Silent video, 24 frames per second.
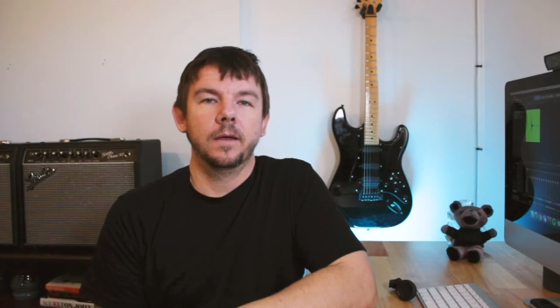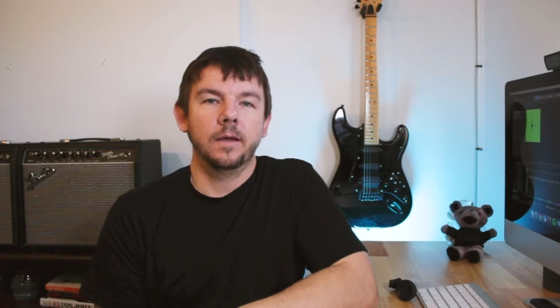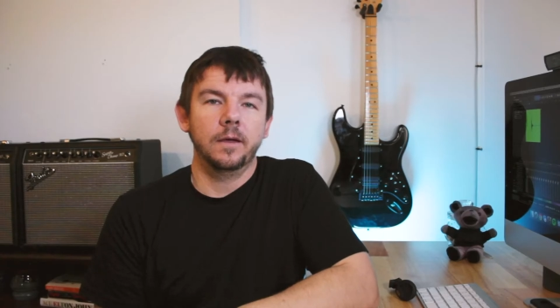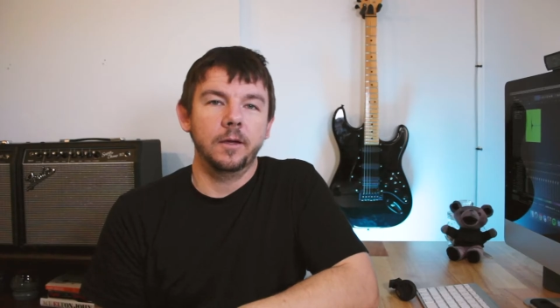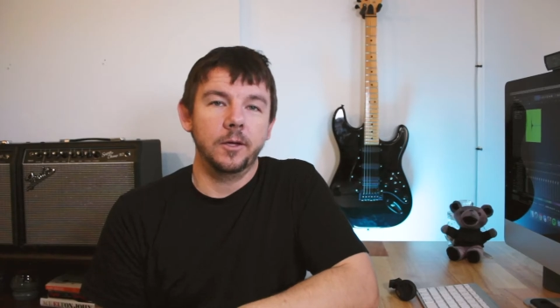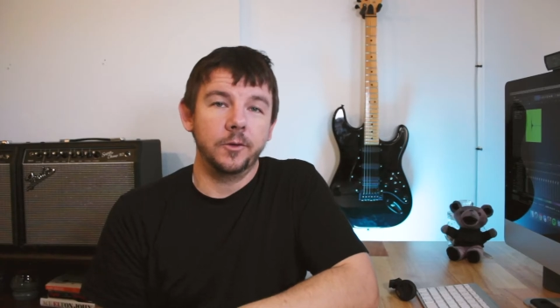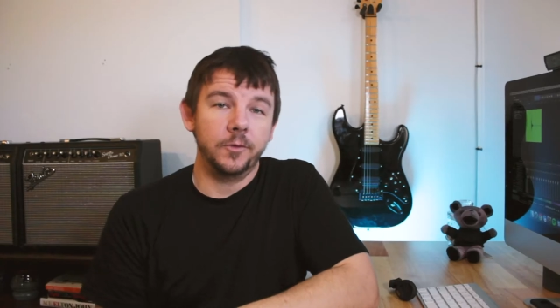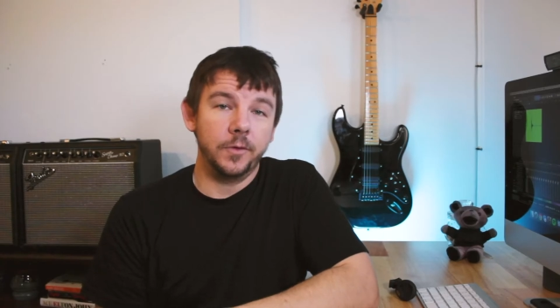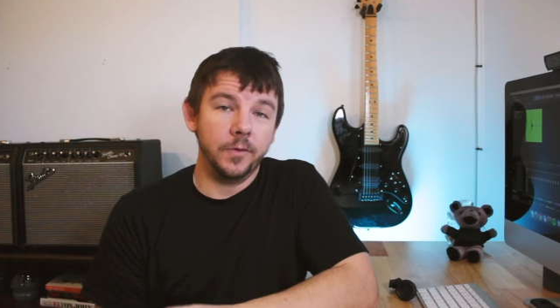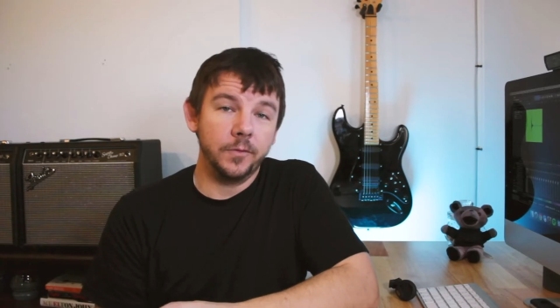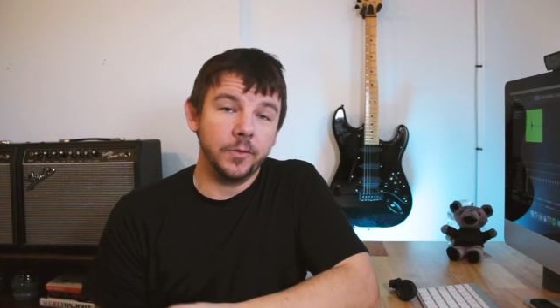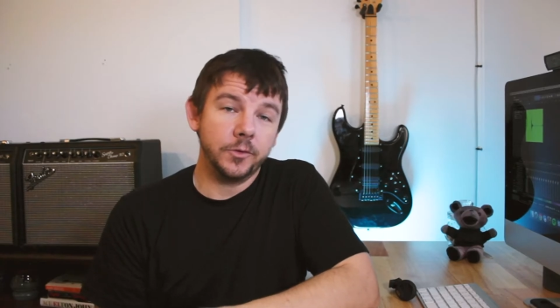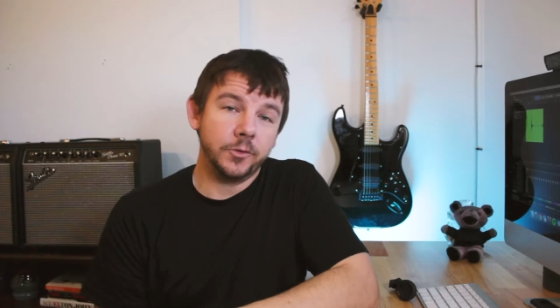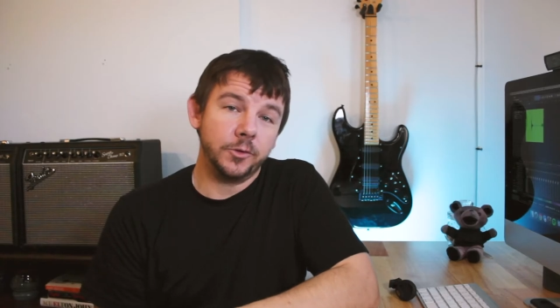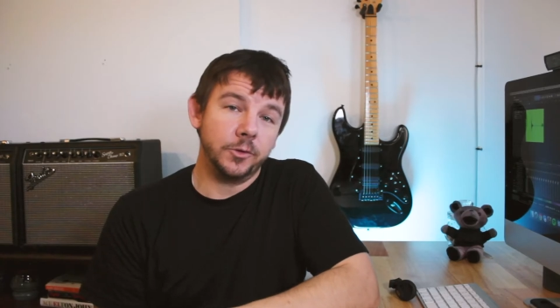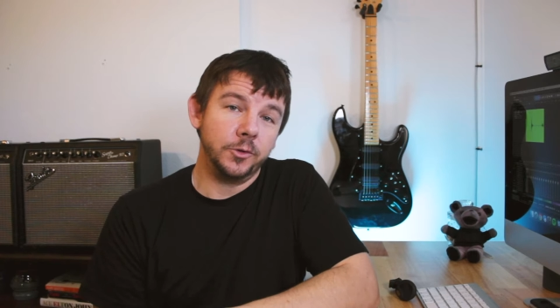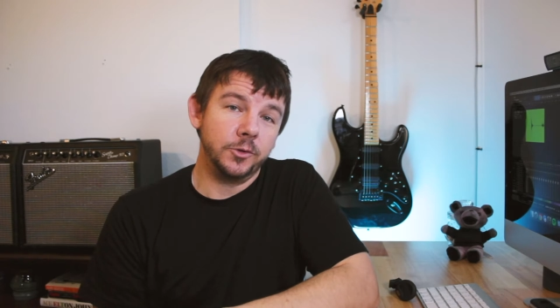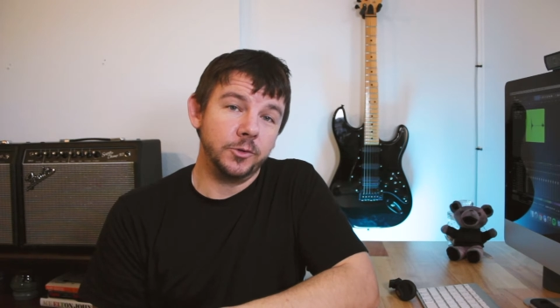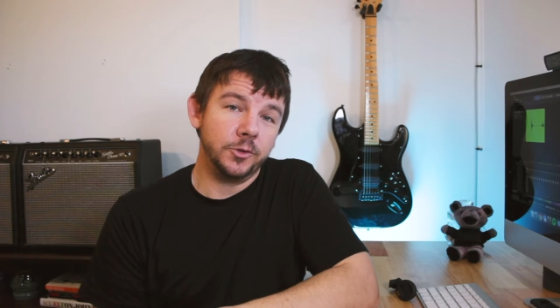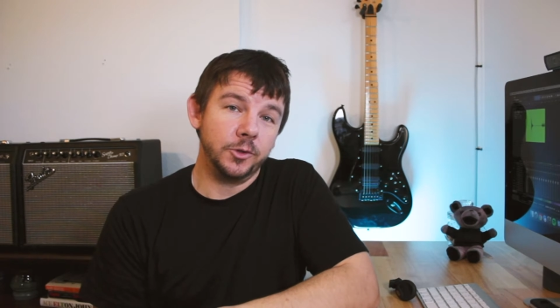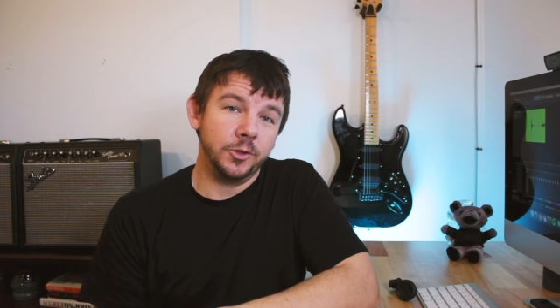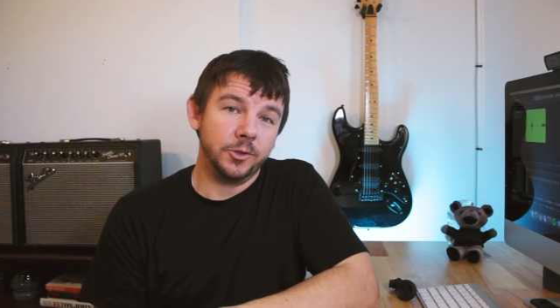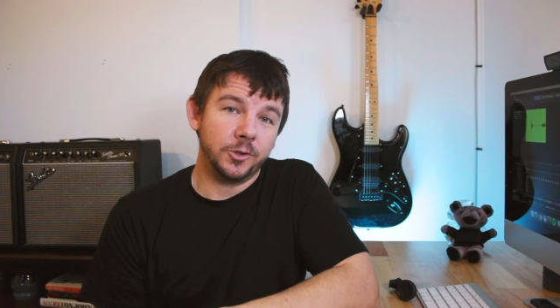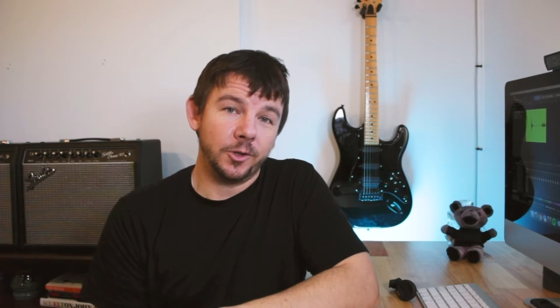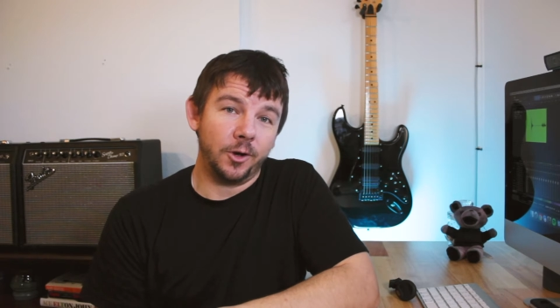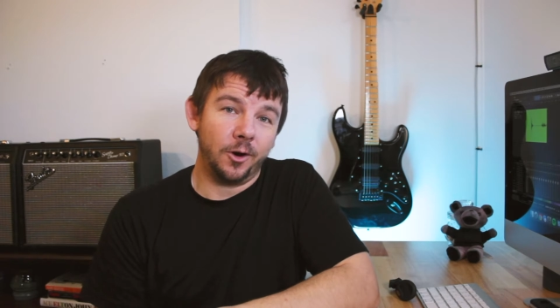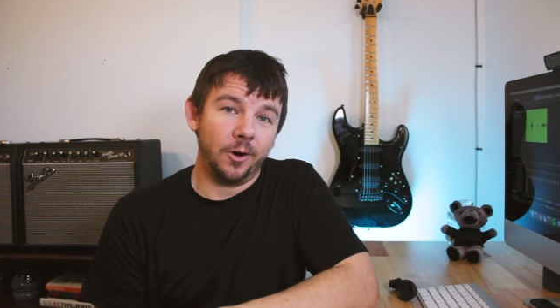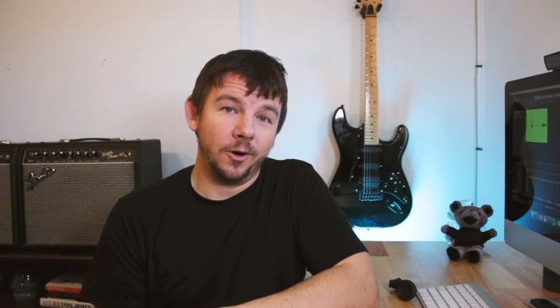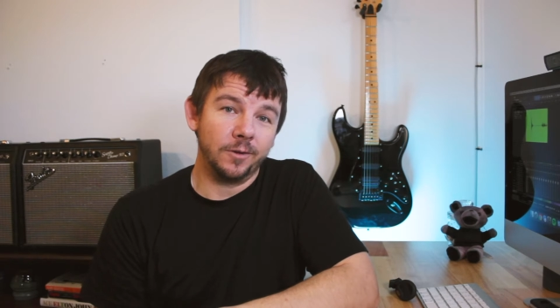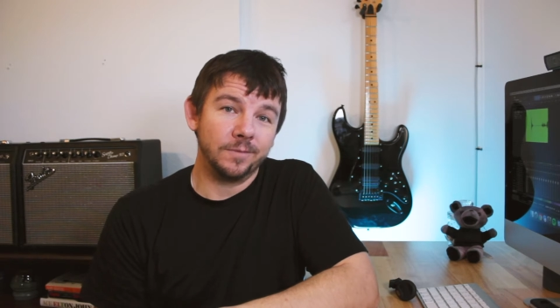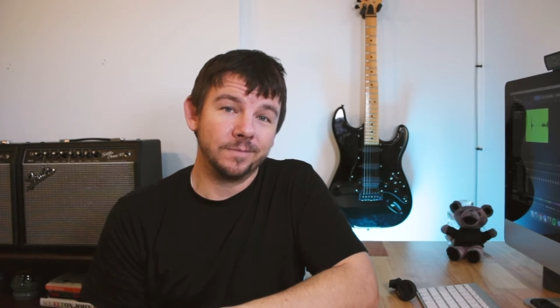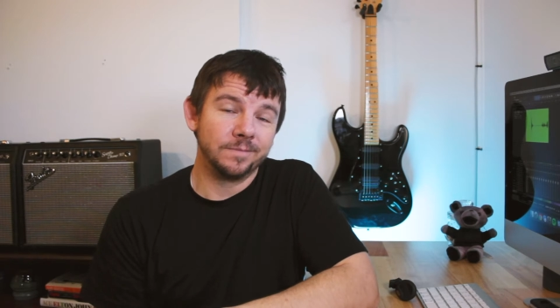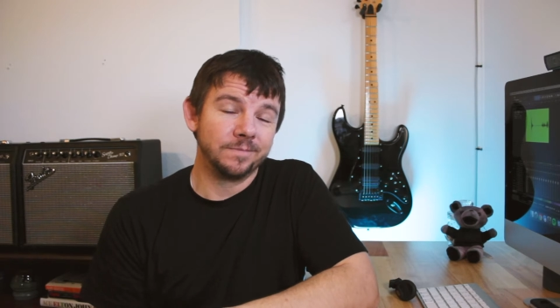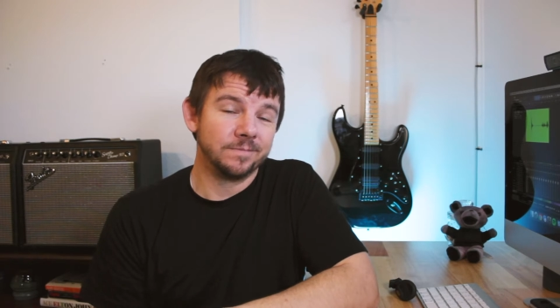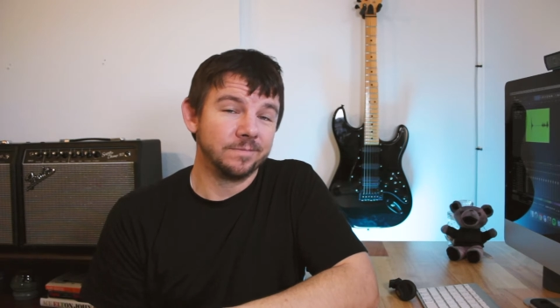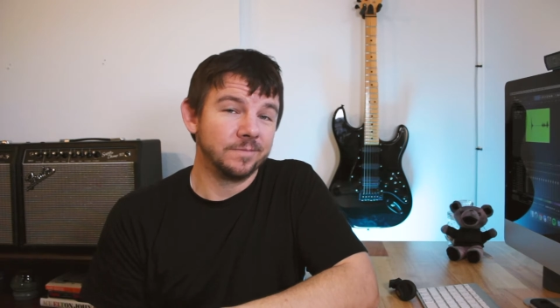you ever tuned your
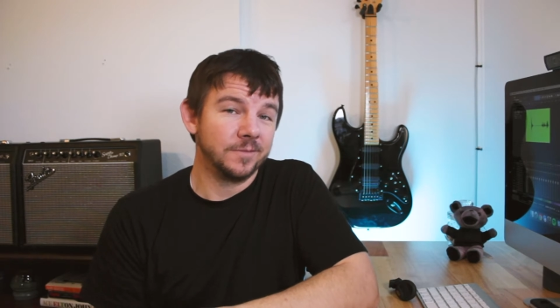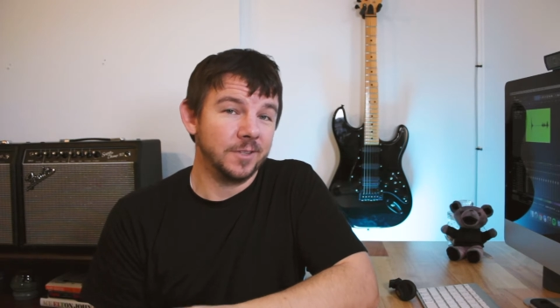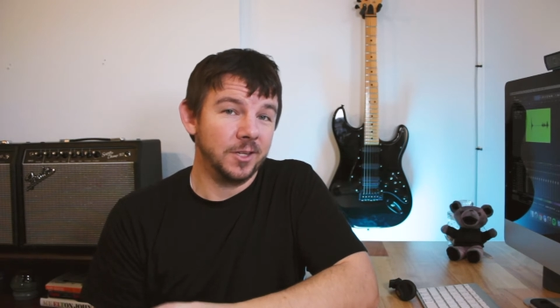guitar